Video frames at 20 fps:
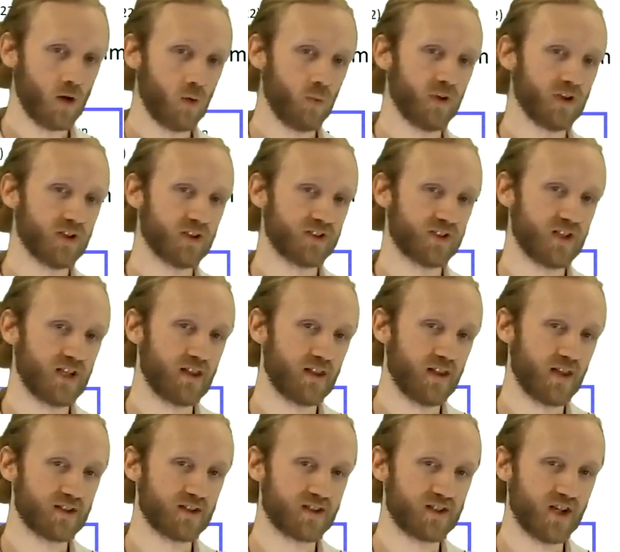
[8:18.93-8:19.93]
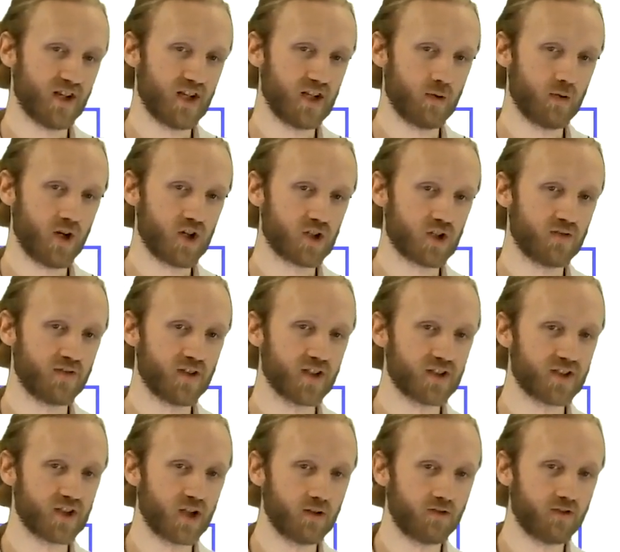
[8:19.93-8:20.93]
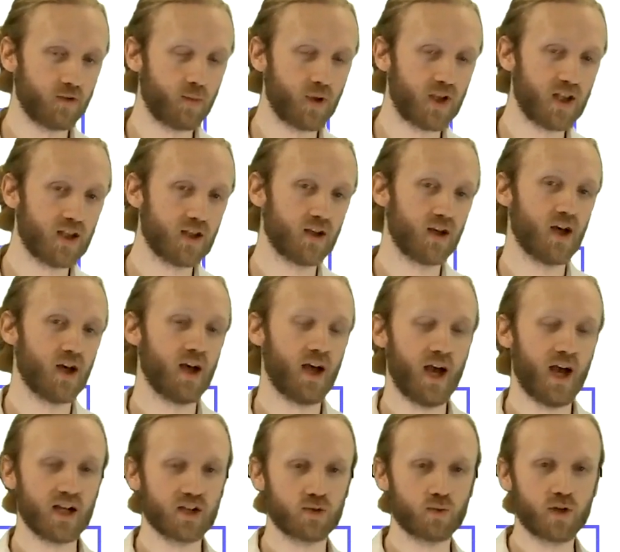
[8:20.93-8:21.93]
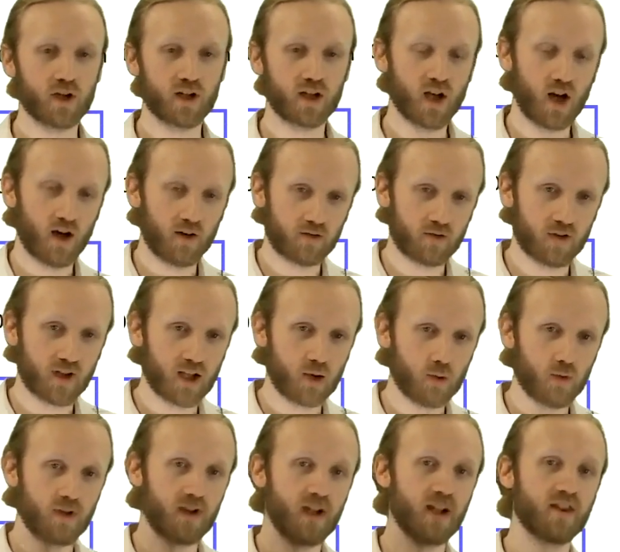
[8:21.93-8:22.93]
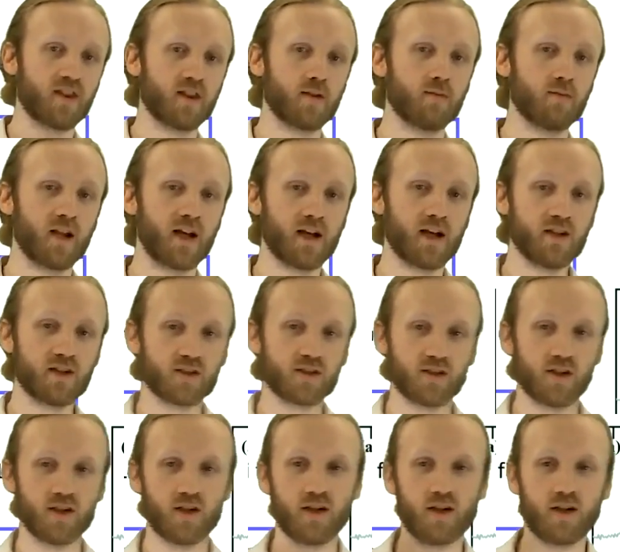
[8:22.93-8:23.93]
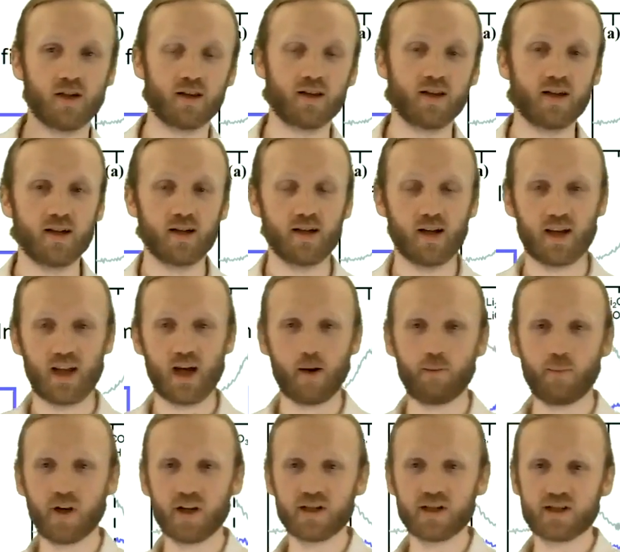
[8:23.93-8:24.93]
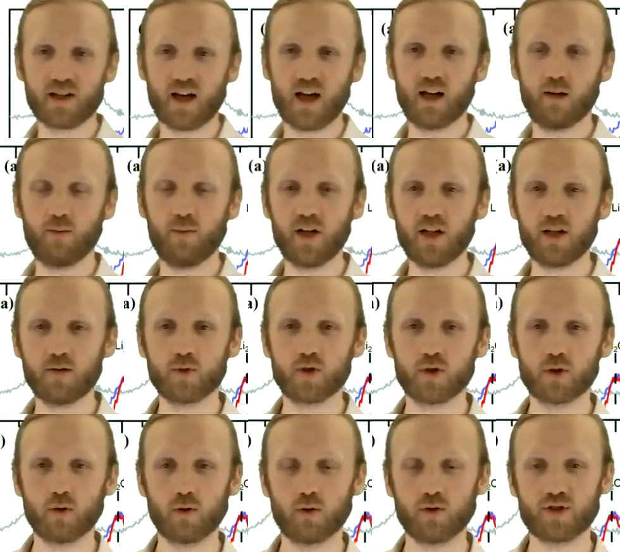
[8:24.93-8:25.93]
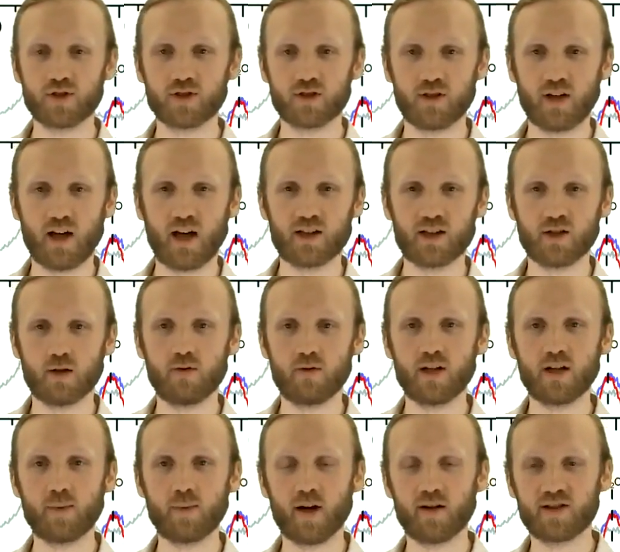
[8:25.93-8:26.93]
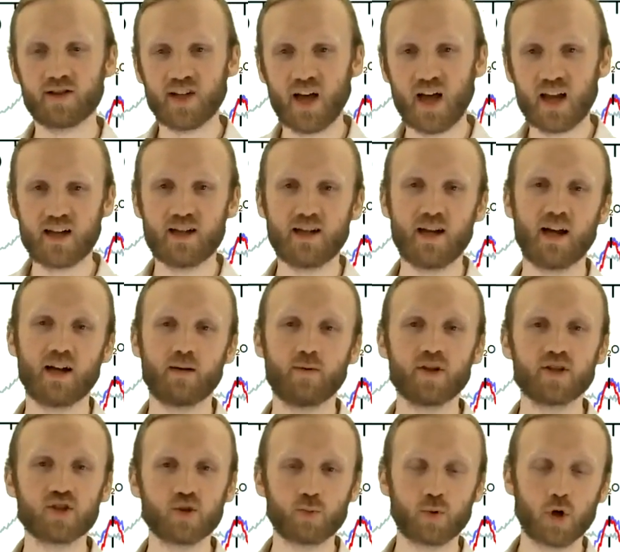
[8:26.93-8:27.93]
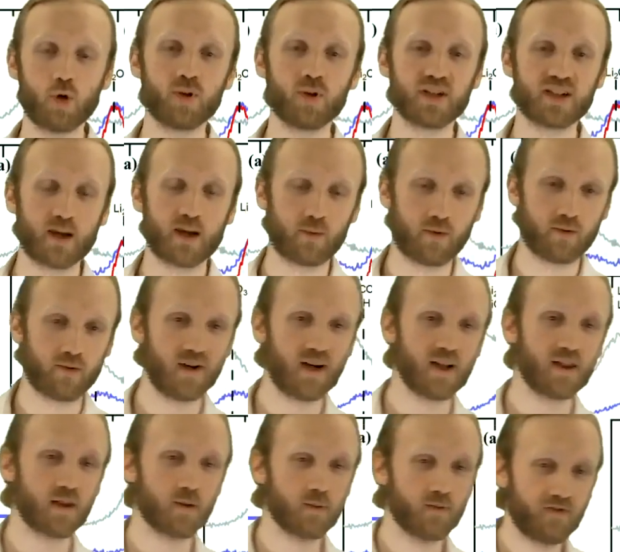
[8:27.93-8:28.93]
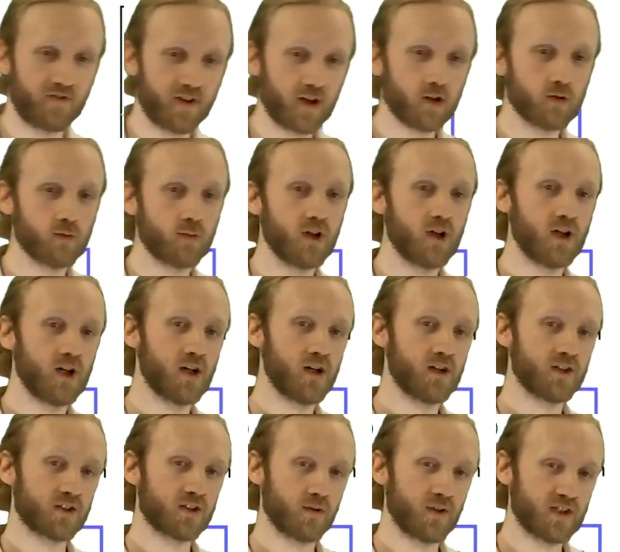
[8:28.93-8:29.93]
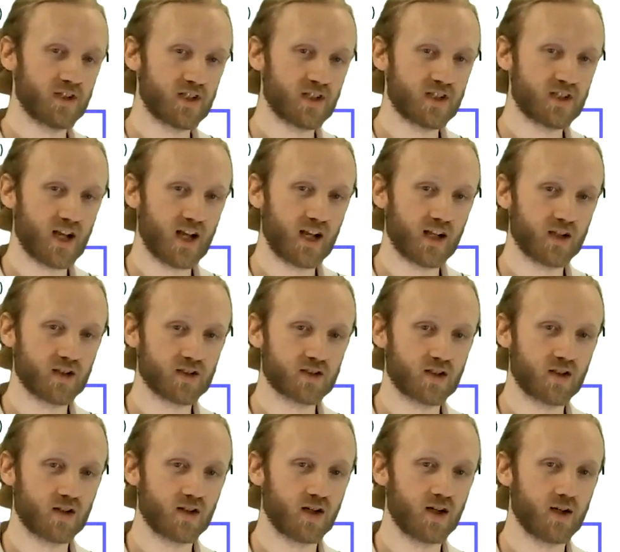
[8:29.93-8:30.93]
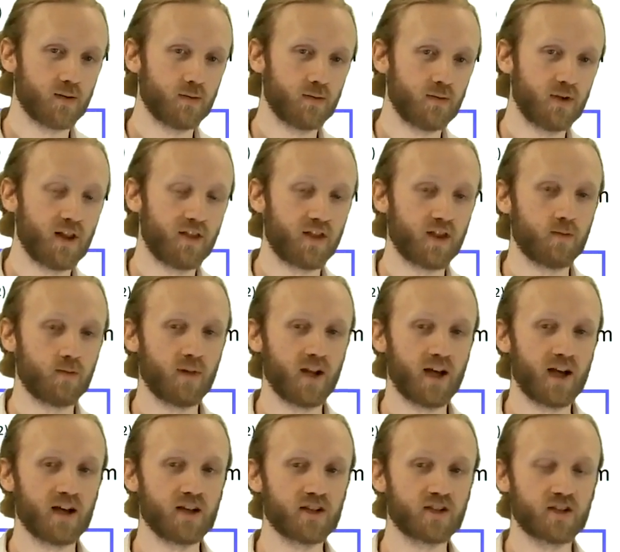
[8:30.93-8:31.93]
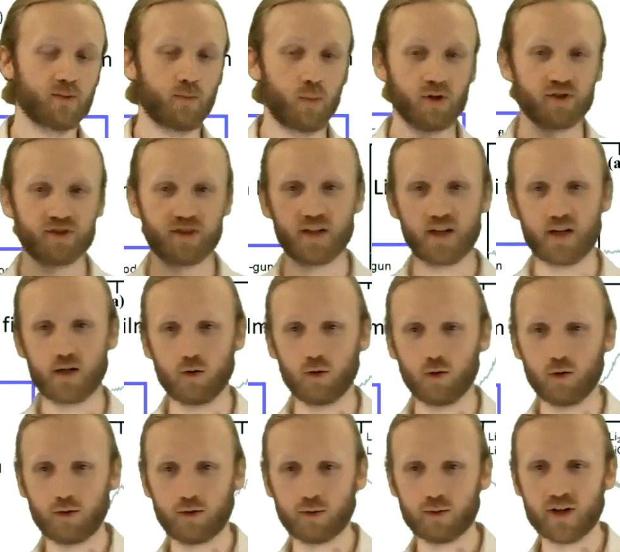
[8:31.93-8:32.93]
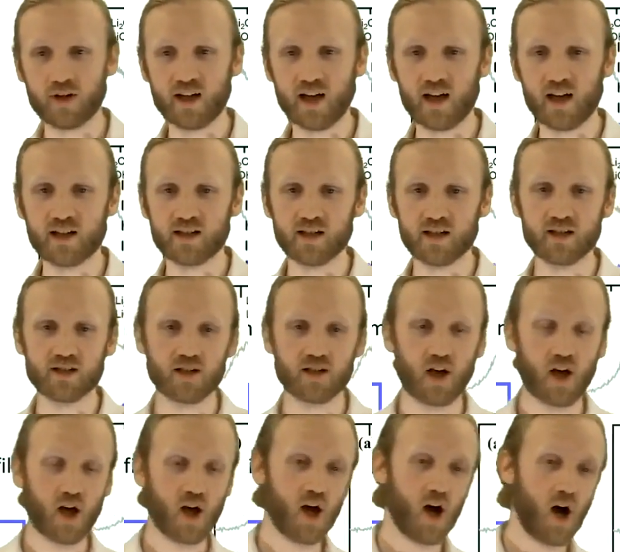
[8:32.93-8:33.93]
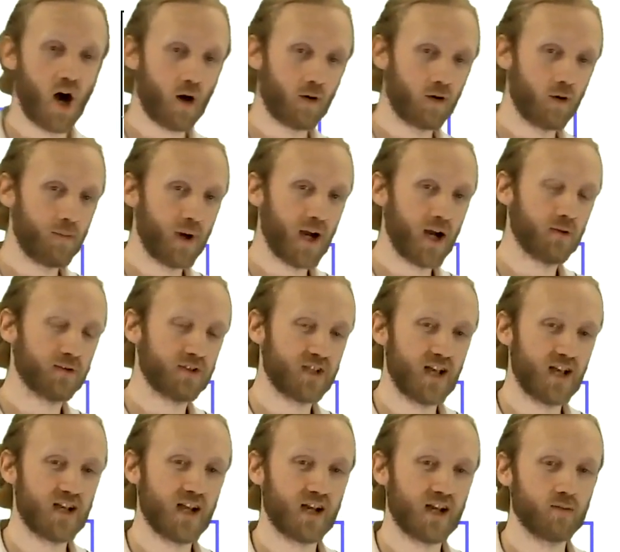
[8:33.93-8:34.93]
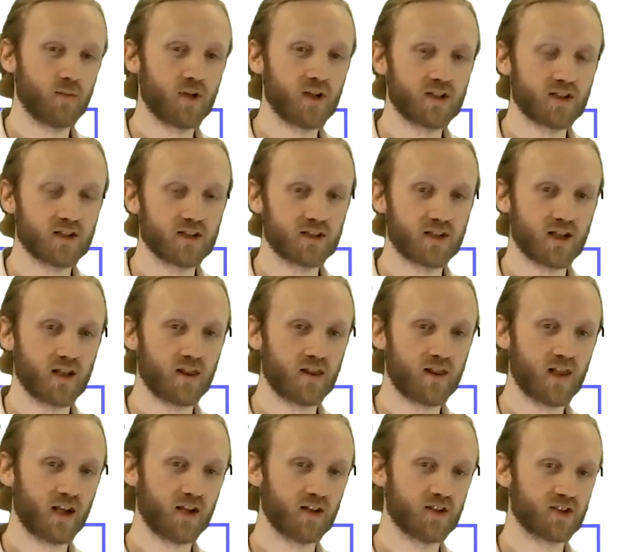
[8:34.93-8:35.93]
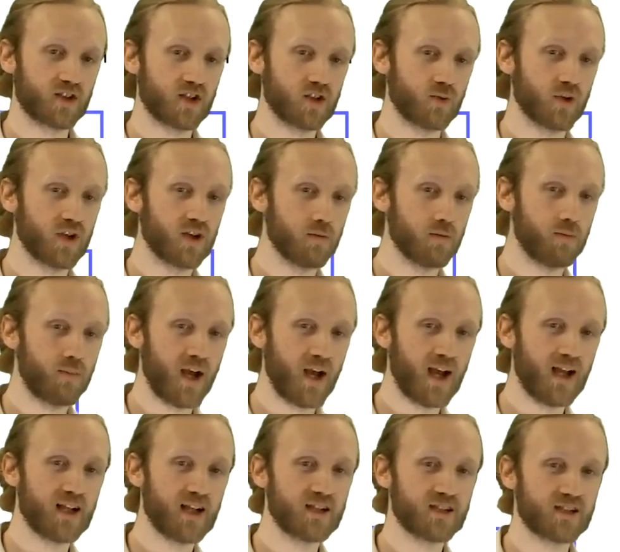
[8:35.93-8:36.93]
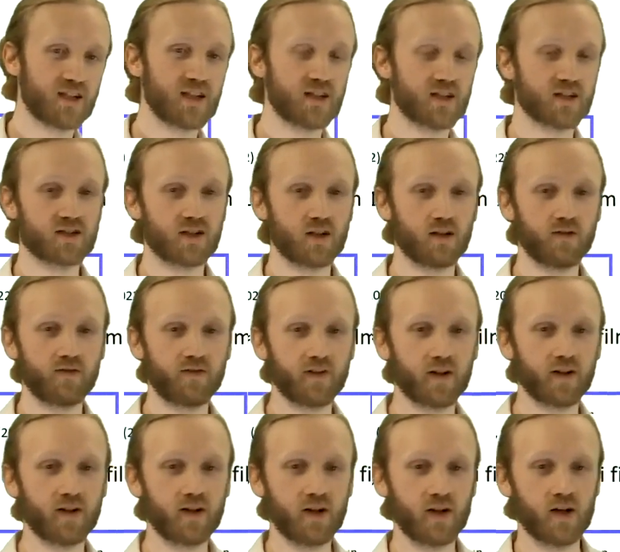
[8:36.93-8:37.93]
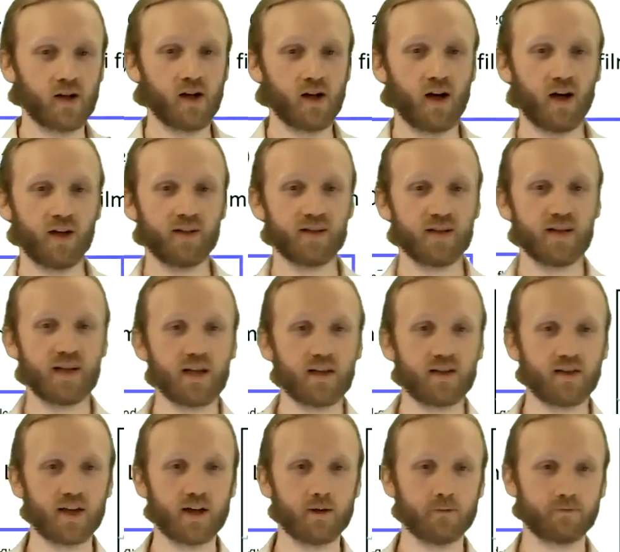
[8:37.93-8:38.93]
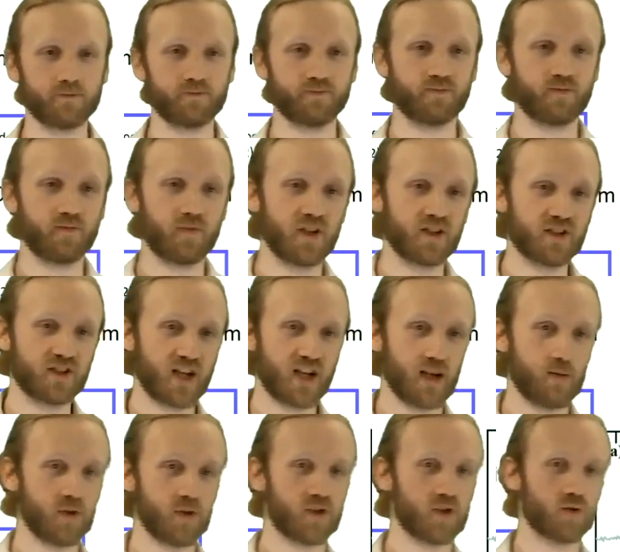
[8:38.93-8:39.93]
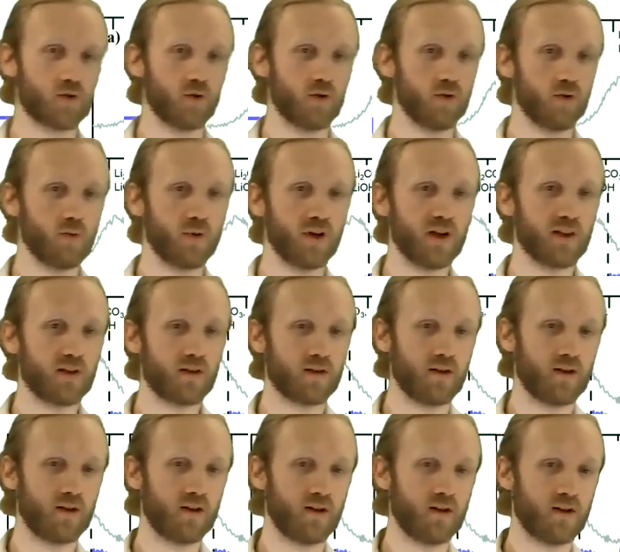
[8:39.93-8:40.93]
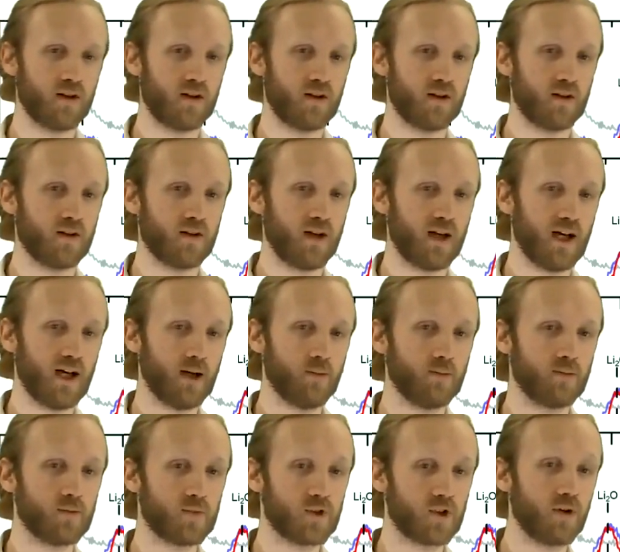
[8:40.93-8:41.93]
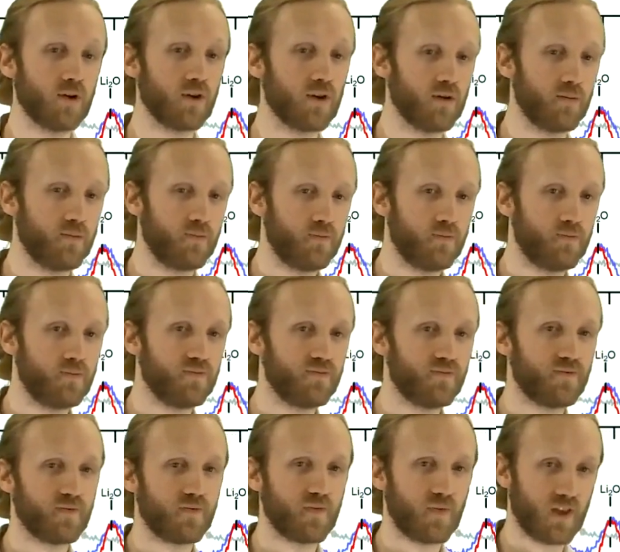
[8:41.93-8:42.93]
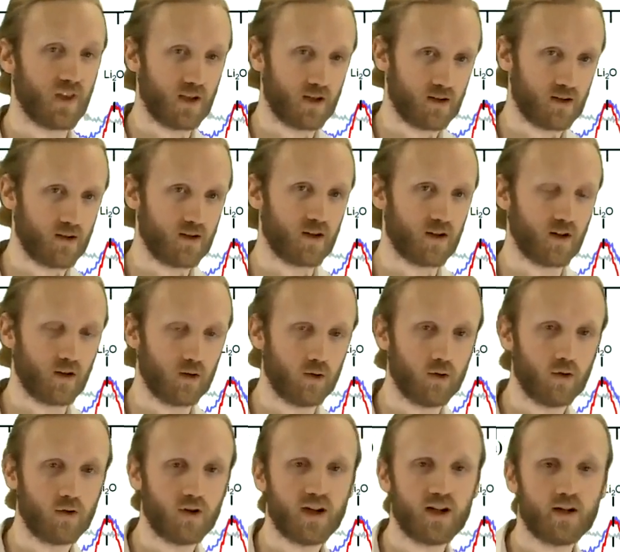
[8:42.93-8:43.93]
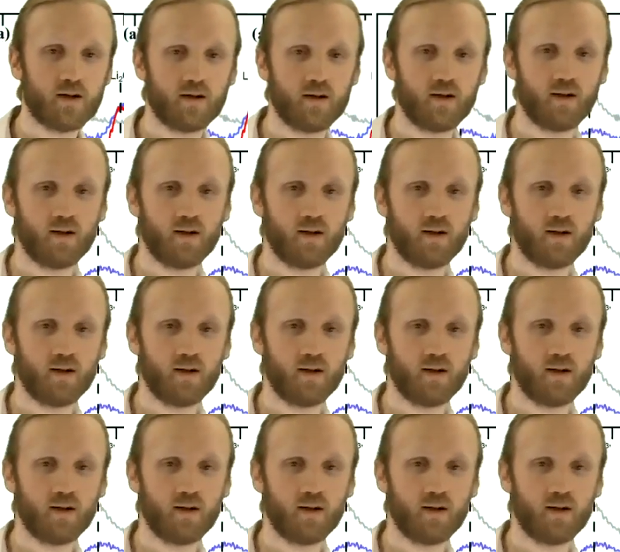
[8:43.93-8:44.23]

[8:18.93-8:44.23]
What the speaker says: We can see that there's attenuation of this sulfur peak as we are covering it with lithium layers. The lab-based aluminium source has only about 10 nanometer probing depth for a lithium film. So this is telling us that our lithium layers deposited in all 3 cases are about 10 nanometers in thickness because we can barely see the sulfur underneath it. The same is true with the chlorine,